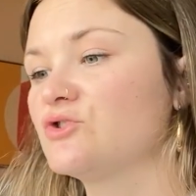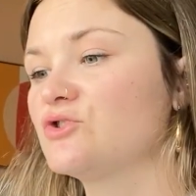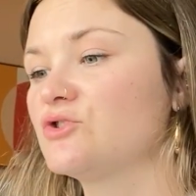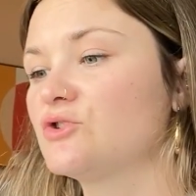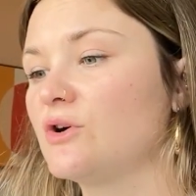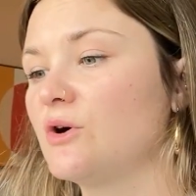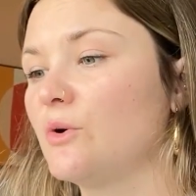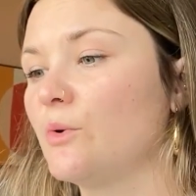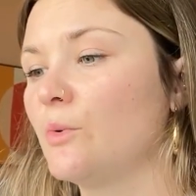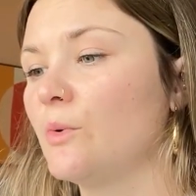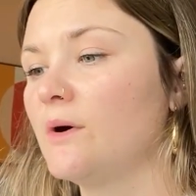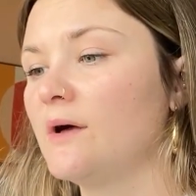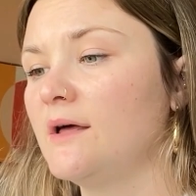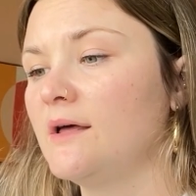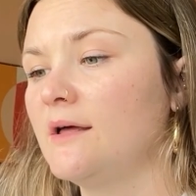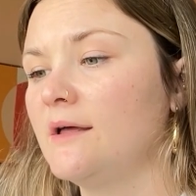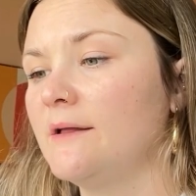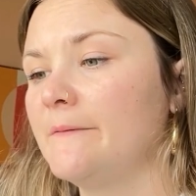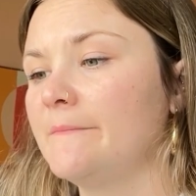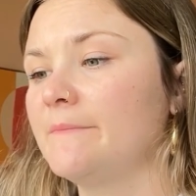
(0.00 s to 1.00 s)
So
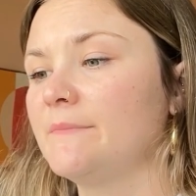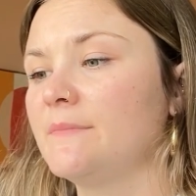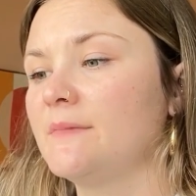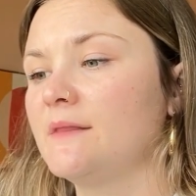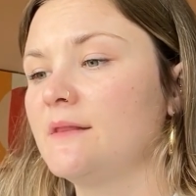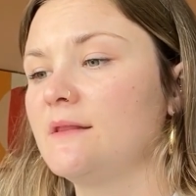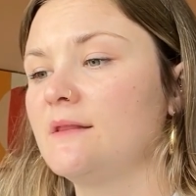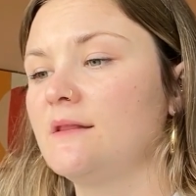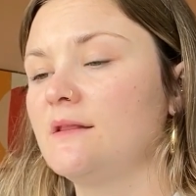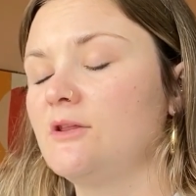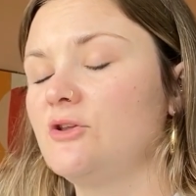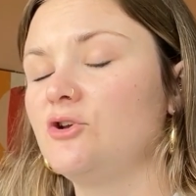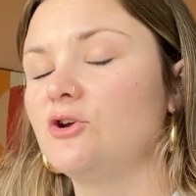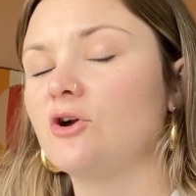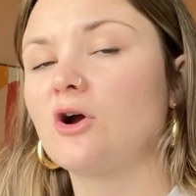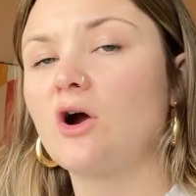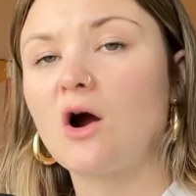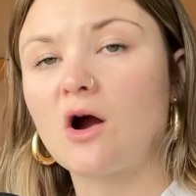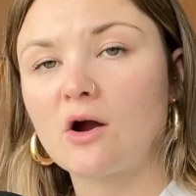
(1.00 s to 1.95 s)
your